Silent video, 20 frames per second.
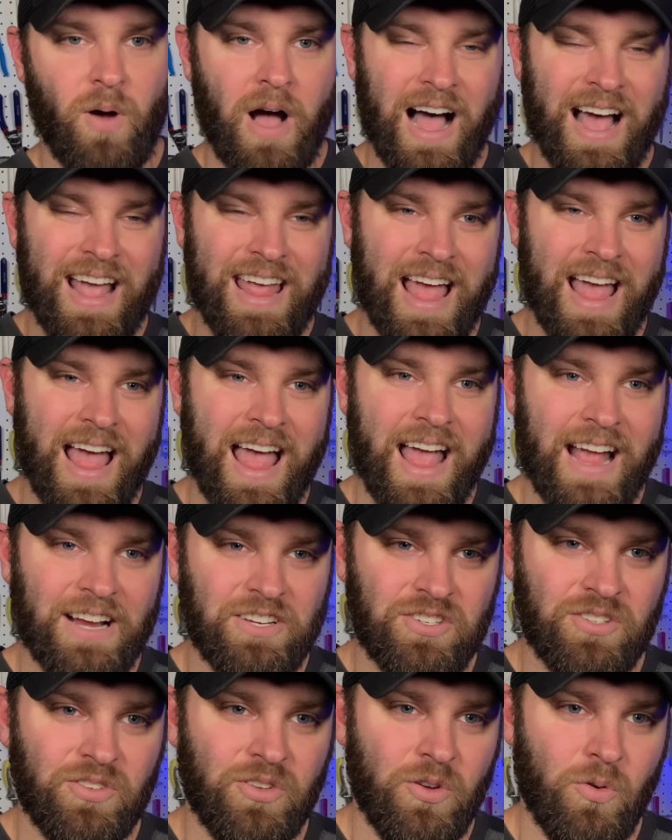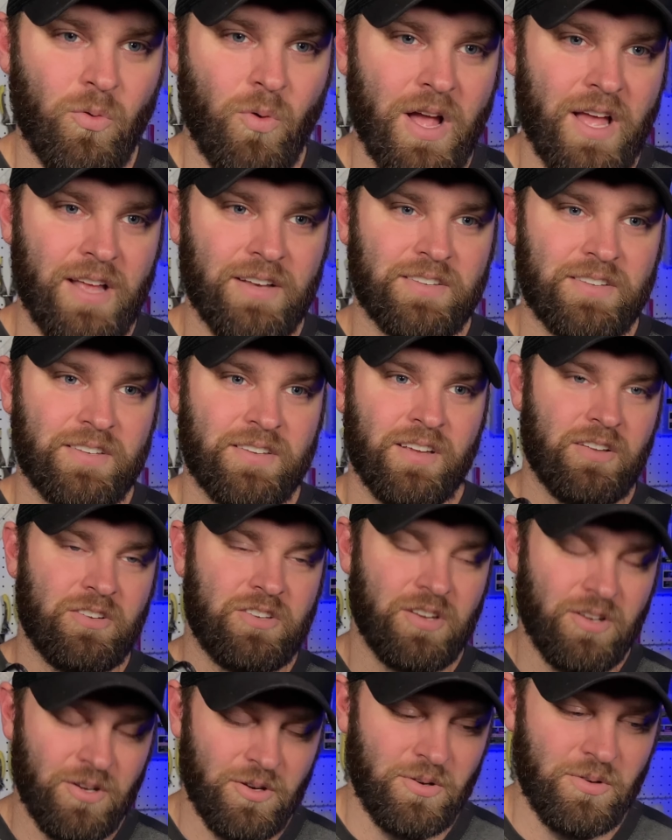I actually went
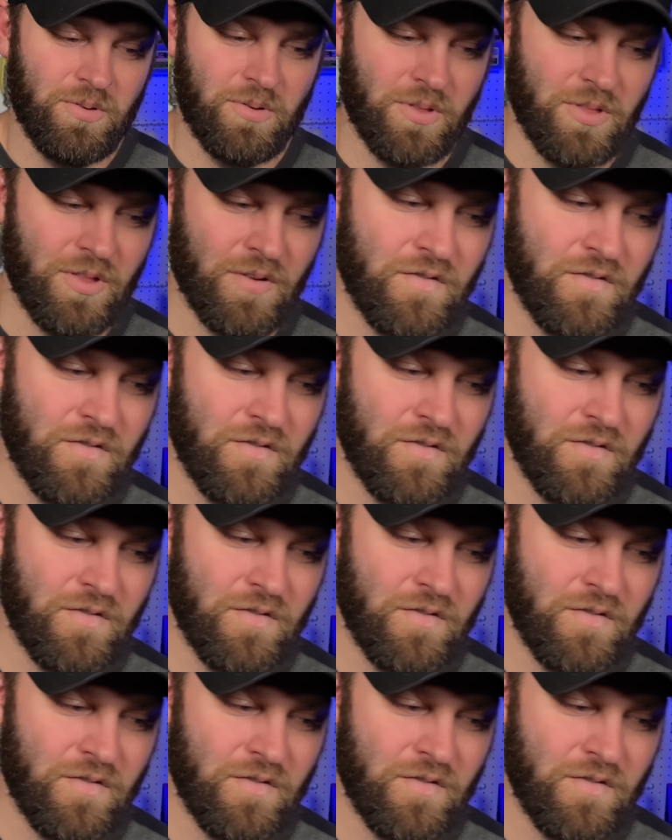to the